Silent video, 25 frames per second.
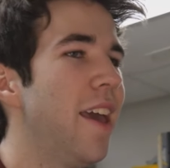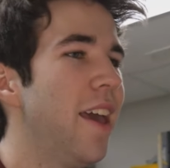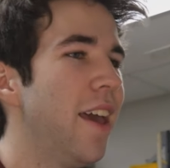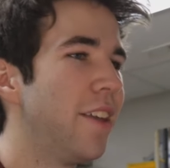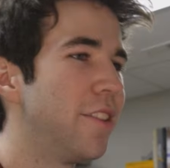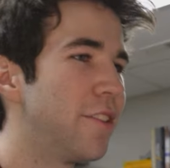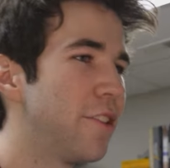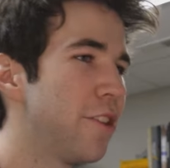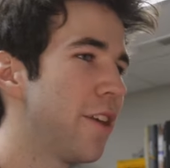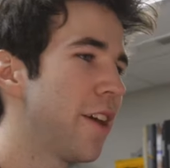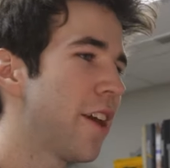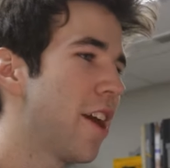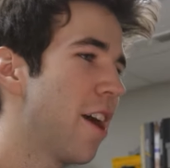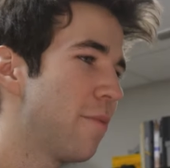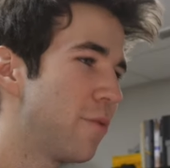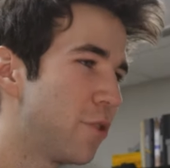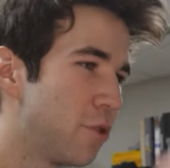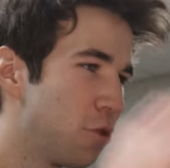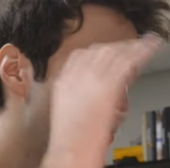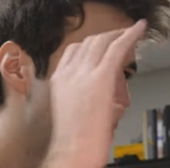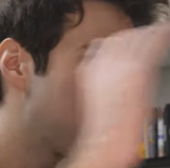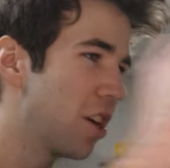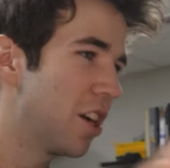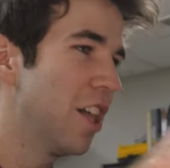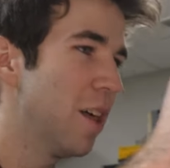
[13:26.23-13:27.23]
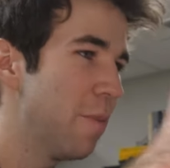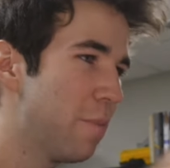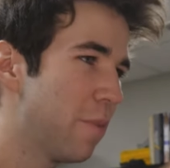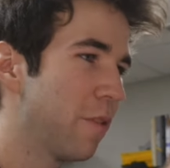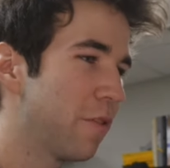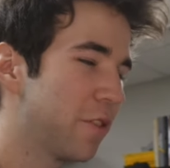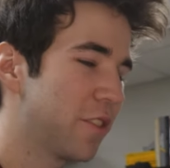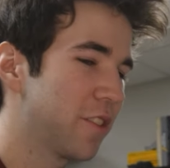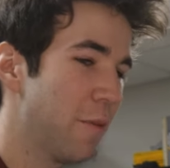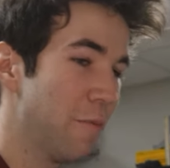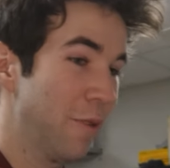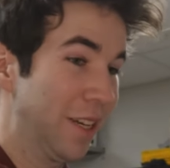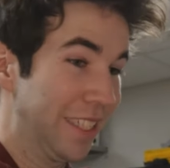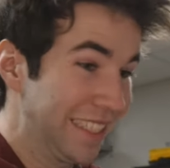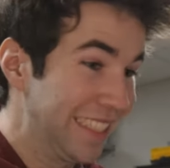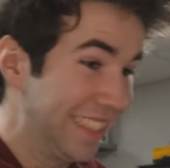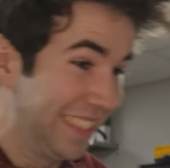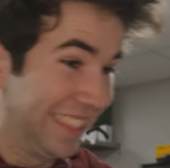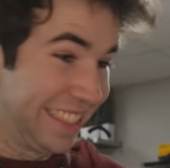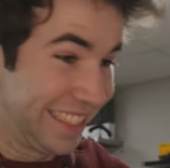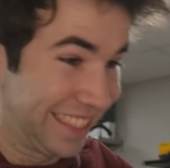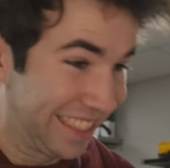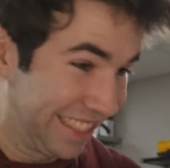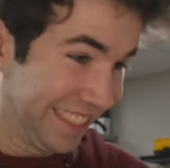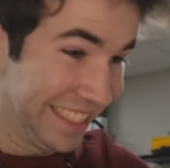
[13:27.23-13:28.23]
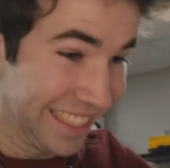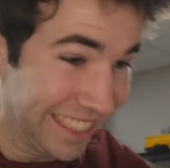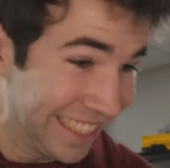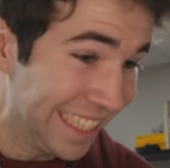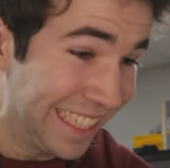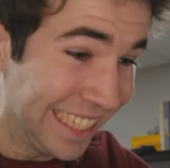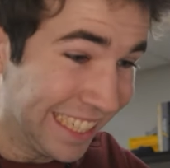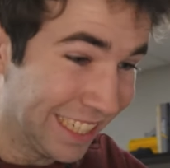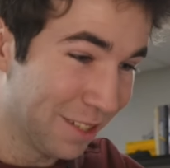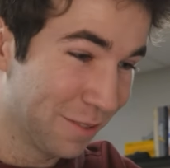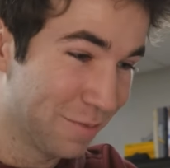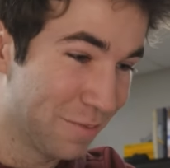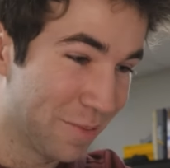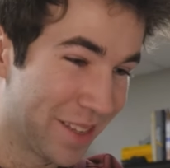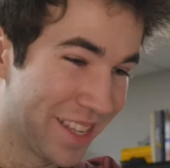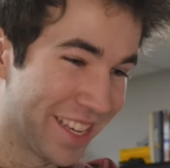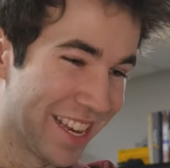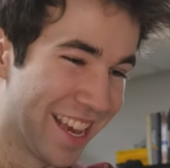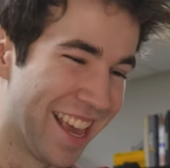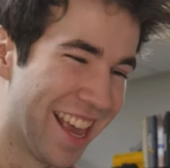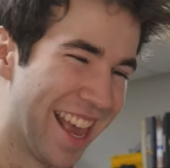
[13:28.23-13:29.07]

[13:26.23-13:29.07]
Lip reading: until they cut to a clip of someone getting stabbed.